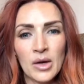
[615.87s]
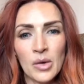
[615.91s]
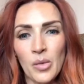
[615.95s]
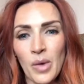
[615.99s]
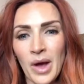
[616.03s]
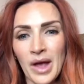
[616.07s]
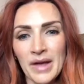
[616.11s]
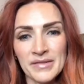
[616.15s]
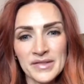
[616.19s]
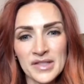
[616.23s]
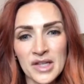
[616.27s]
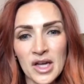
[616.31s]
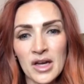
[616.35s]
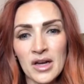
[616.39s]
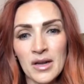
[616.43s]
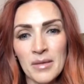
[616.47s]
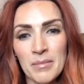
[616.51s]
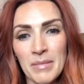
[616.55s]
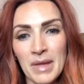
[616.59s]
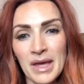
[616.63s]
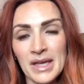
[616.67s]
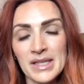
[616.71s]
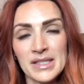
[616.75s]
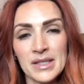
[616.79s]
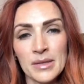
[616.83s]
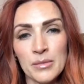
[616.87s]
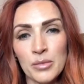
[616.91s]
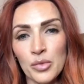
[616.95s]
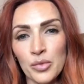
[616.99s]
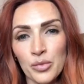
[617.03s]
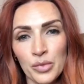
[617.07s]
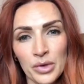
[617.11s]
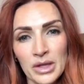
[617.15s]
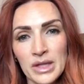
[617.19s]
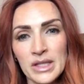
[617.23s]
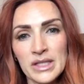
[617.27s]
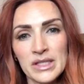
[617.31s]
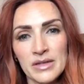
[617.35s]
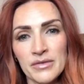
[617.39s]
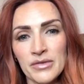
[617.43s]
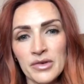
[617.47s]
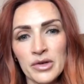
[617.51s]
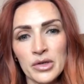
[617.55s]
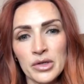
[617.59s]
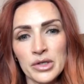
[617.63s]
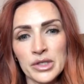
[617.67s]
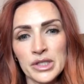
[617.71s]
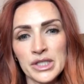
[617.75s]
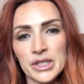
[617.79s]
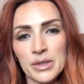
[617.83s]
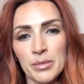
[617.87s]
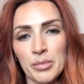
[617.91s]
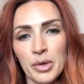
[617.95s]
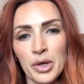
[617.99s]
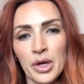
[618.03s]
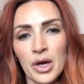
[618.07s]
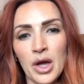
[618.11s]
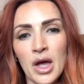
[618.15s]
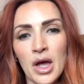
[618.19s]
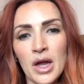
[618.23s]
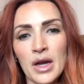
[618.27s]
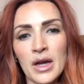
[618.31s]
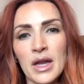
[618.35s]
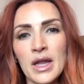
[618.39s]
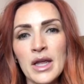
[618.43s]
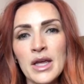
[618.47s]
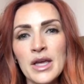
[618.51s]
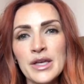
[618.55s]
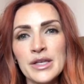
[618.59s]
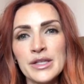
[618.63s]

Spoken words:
weft on them makes them really difficult to put on.